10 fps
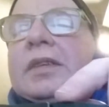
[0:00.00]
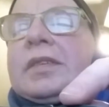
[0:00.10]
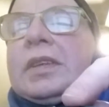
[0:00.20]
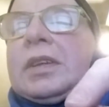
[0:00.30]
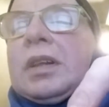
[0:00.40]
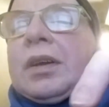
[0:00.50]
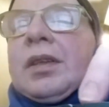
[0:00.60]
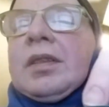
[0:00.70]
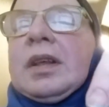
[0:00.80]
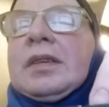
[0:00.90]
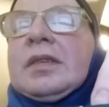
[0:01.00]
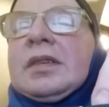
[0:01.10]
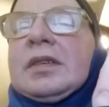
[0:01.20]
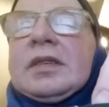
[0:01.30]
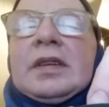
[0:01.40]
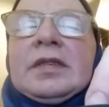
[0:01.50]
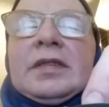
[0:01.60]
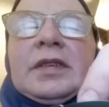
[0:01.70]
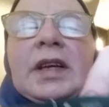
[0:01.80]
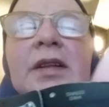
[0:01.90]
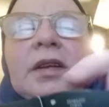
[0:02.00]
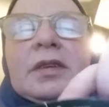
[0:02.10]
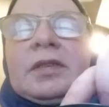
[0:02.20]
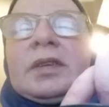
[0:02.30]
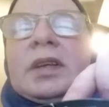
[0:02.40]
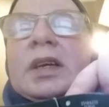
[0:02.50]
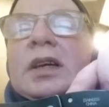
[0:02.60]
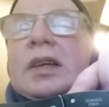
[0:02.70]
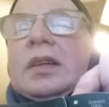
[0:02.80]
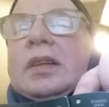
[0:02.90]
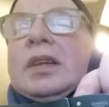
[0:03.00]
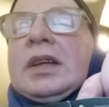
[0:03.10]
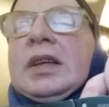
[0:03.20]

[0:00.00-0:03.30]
of steel other than it says stainless and